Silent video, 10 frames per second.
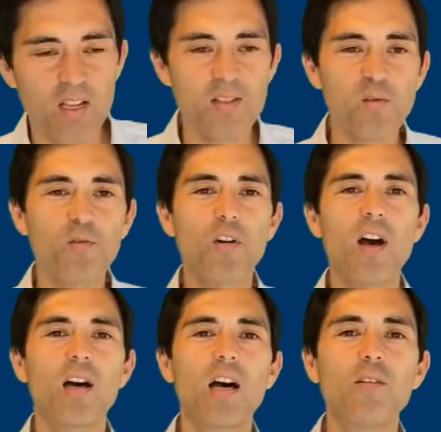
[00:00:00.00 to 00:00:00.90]
So
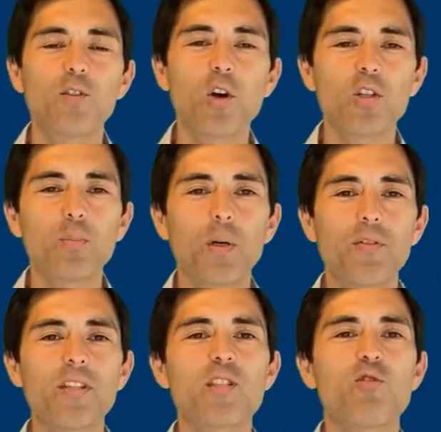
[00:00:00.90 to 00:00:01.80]
far, I've talked about
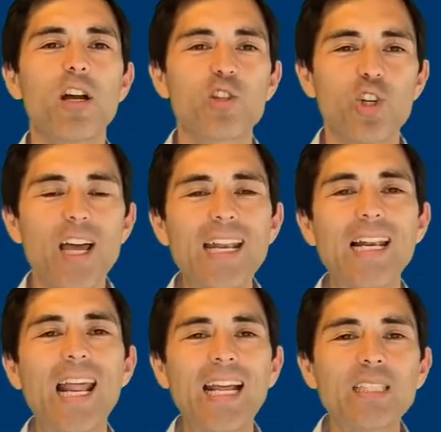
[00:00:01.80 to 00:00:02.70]
the structure and
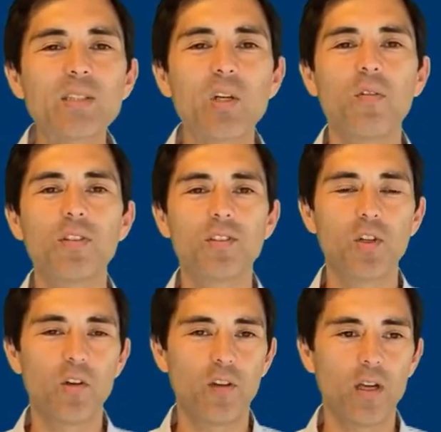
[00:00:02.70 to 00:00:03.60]
length of a
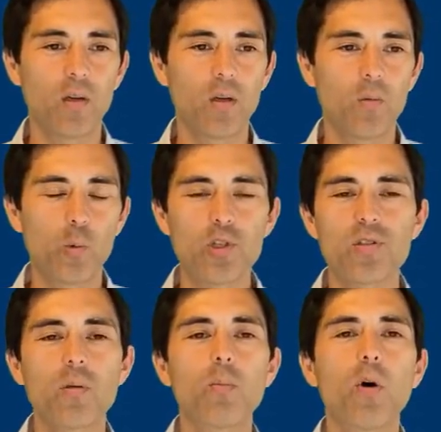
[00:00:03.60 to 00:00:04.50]
survey, which
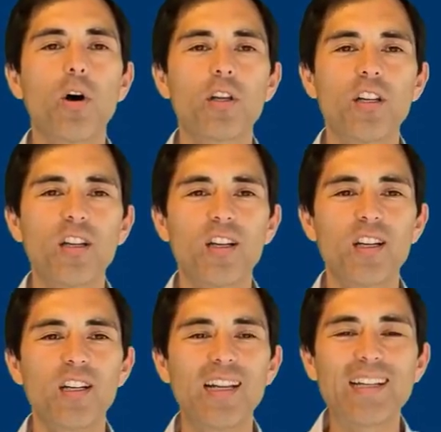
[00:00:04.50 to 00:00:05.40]
is important.
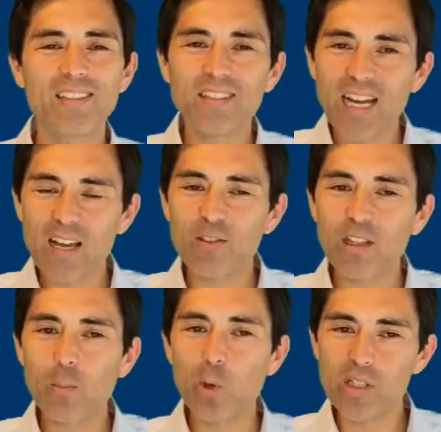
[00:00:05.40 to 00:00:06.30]
Let us dive a
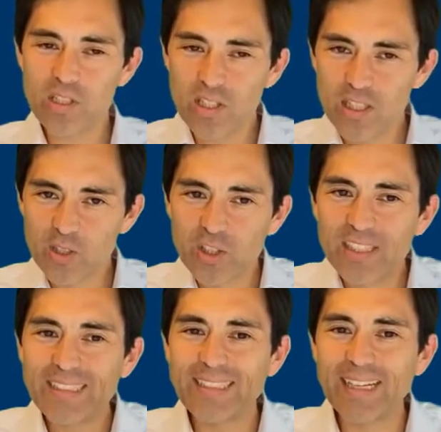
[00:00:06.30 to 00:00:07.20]
little more into
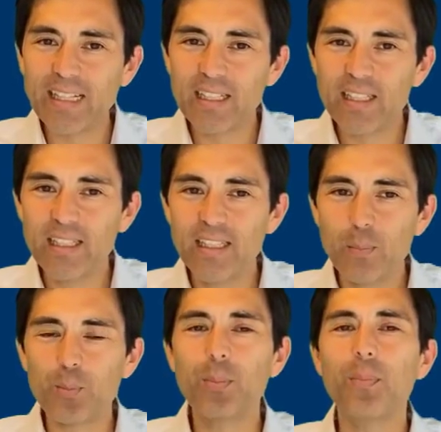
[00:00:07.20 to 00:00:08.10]
detail.
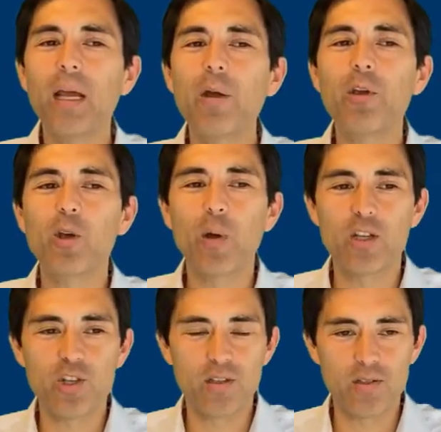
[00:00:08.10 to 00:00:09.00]
Preparing
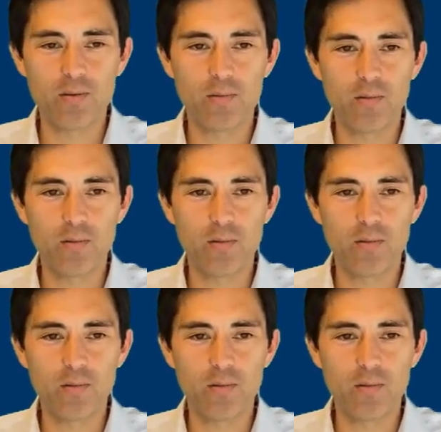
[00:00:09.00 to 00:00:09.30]
questions.